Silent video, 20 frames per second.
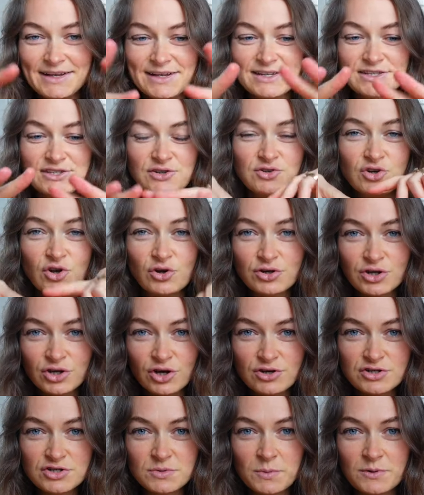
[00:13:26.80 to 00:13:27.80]
So
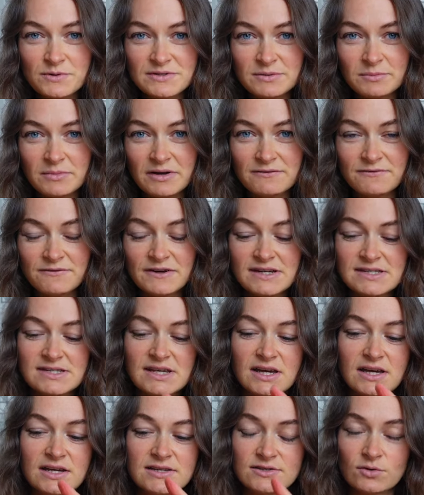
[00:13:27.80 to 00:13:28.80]
non-negotiables in my
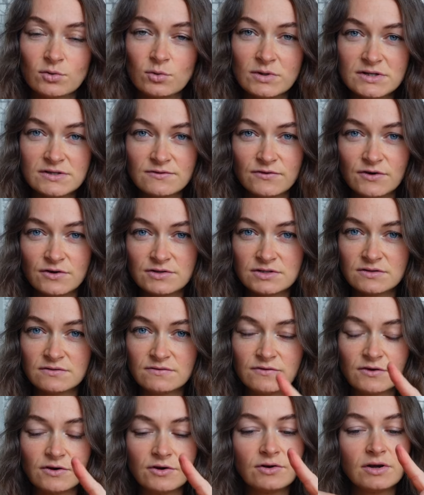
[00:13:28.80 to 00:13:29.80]
freezer is always frozen
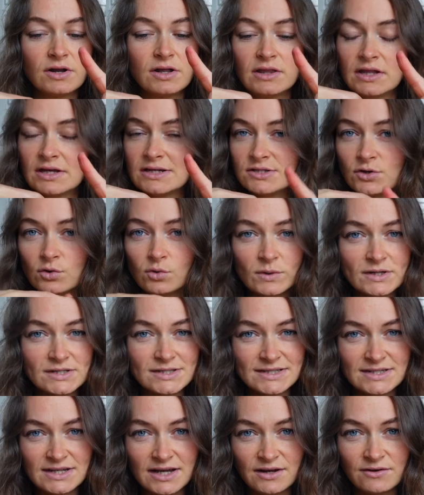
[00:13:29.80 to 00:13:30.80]
fruit. There's
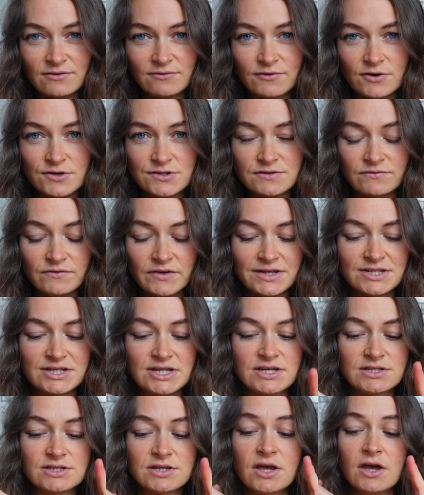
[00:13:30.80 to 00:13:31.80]
always a ton of frozen
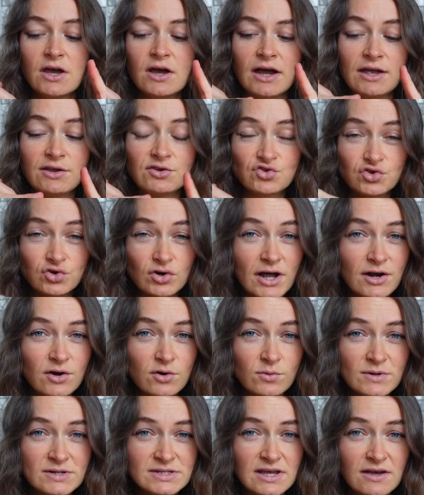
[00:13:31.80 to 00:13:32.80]
veggies. I try to
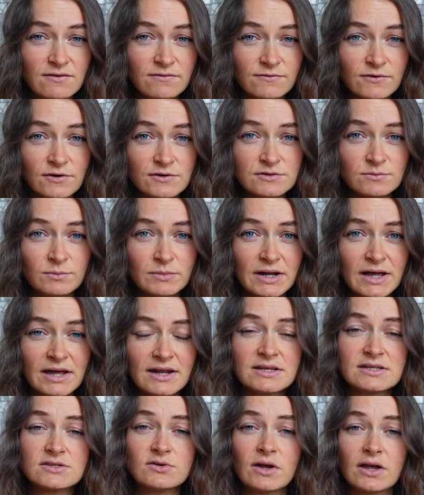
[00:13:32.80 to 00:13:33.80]
always have frozen
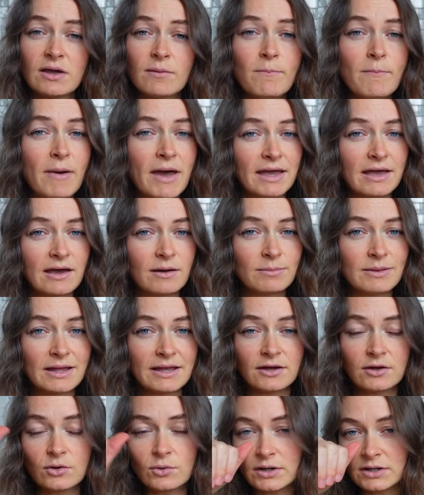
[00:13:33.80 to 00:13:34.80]
bananas so I can make up
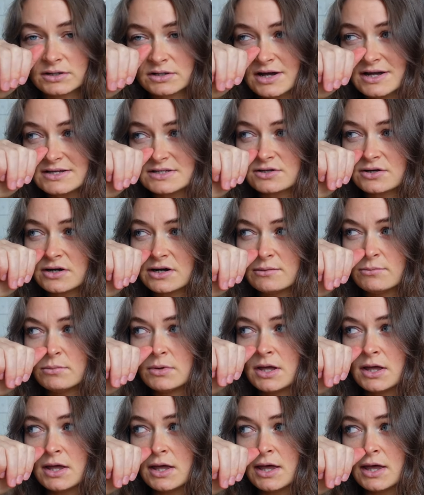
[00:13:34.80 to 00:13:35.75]
like a quick ice cream.